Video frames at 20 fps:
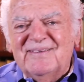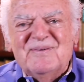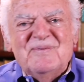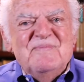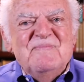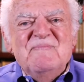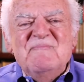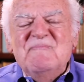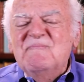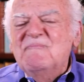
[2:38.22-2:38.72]

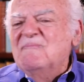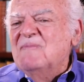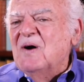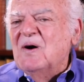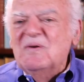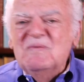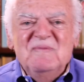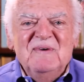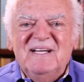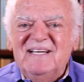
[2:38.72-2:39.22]
The
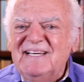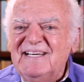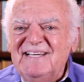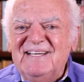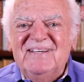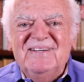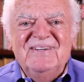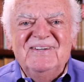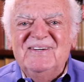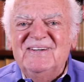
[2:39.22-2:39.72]
moment
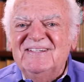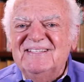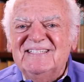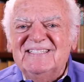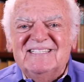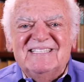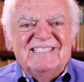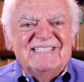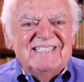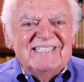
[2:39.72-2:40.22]
you
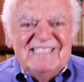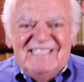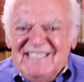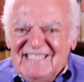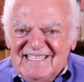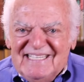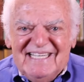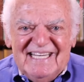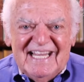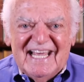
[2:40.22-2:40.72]

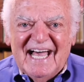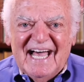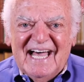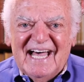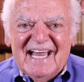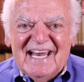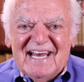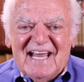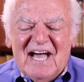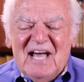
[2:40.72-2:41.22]
see
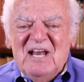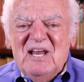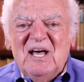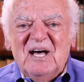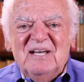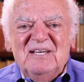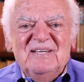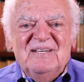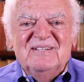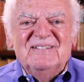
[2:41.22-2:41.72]
that and
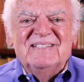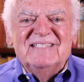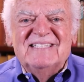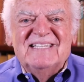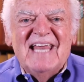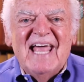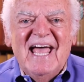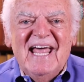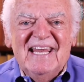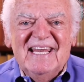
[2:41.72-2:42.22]

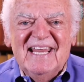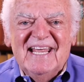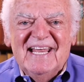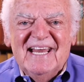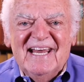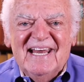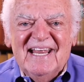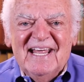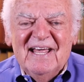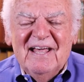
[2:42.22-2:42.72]
understand it,
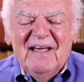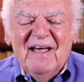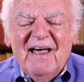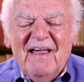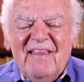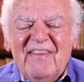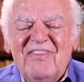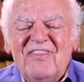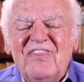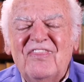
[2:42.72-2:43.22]

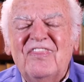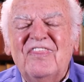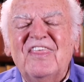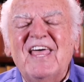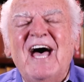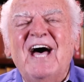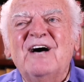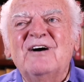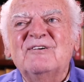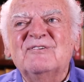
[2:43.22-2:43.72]

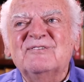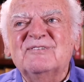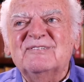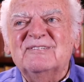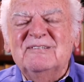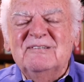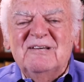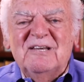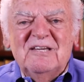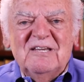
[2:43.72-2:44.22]
a
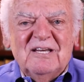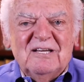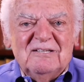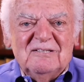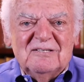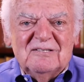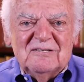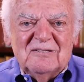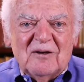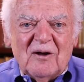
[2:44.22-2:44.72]
thousand
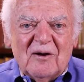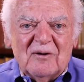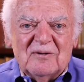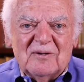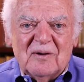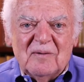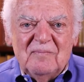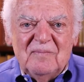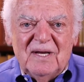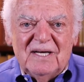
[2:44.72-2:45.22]
things
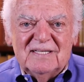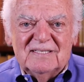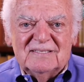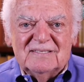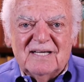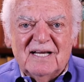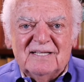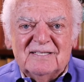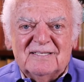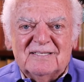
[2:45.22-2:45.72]
start to make
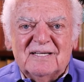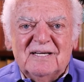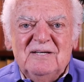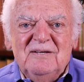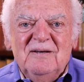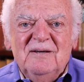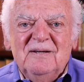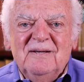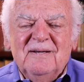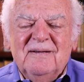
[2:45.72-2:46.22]
sense.
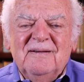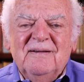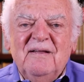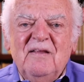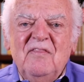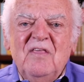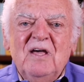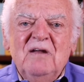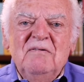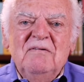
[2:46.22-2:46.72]
And
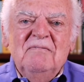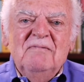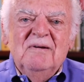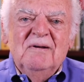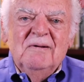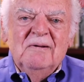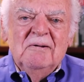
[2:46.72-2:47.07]
then